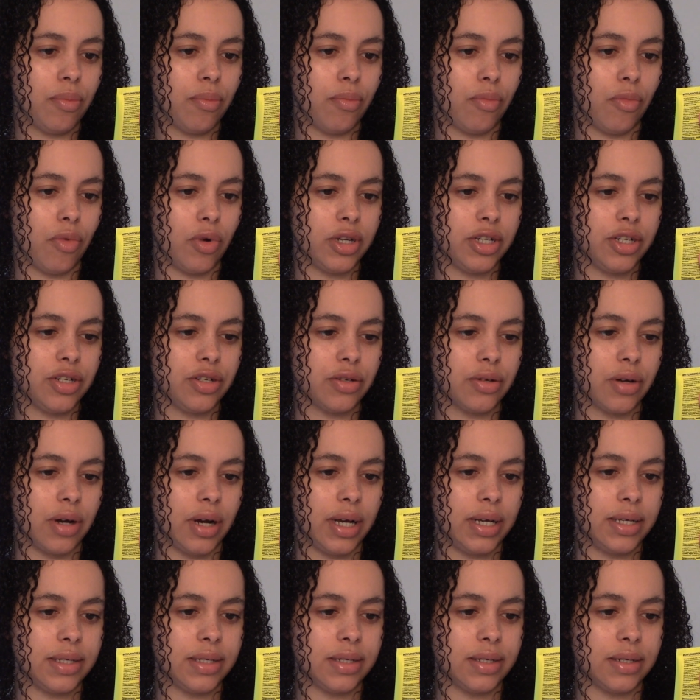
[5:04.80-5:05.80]

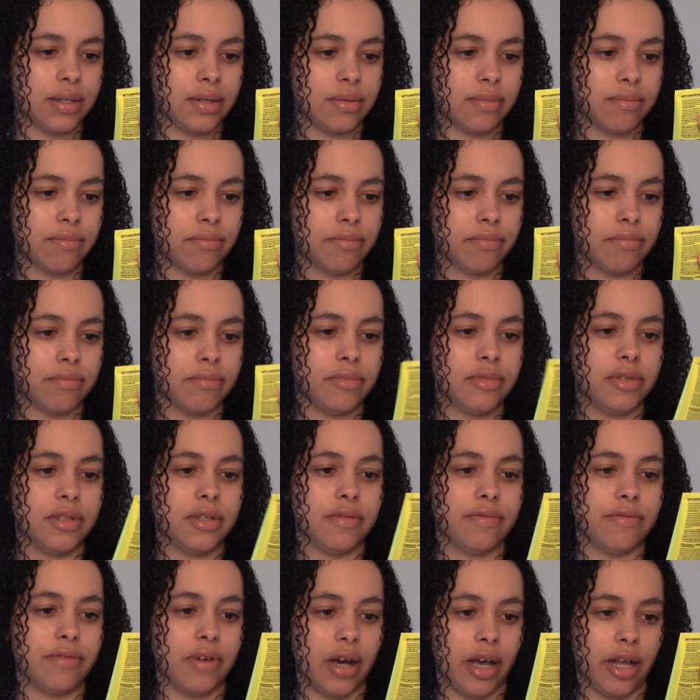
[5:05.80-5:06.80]
moisturizing
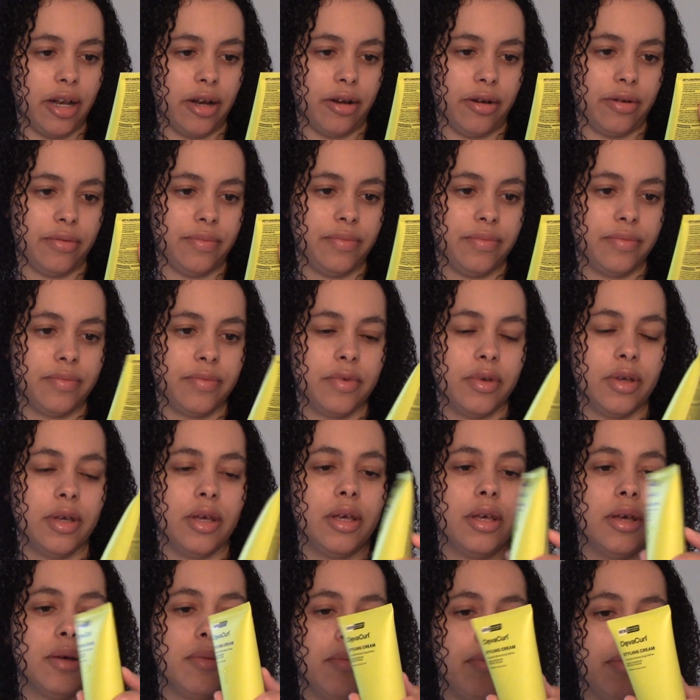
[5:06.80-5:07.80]
definer,
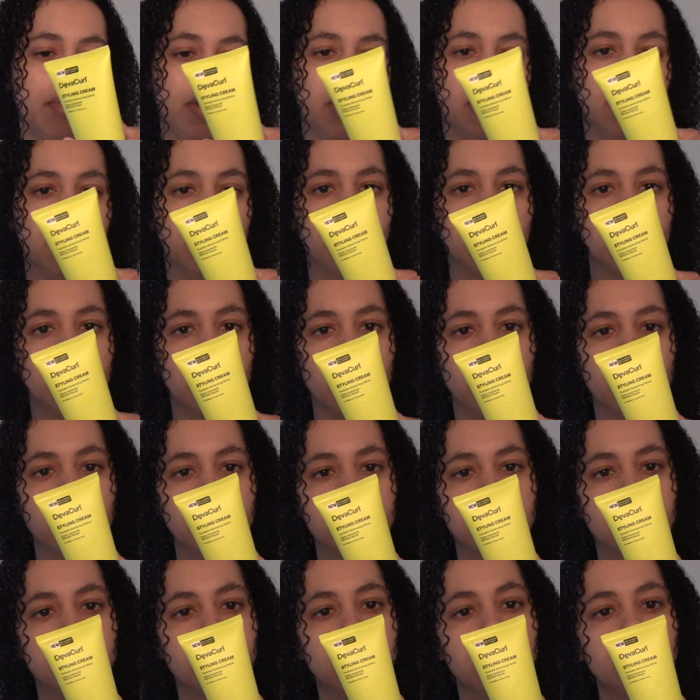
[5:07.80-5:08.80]
medium to
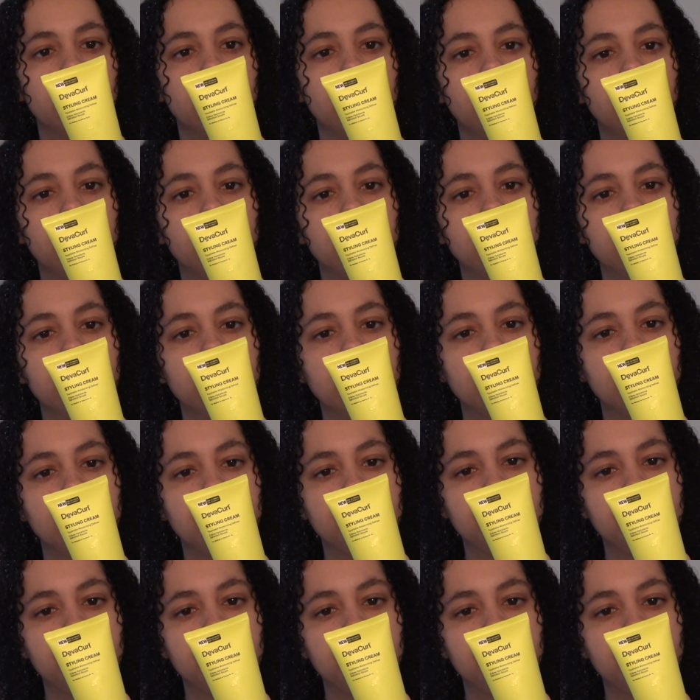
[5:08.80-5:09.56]
coarse curls.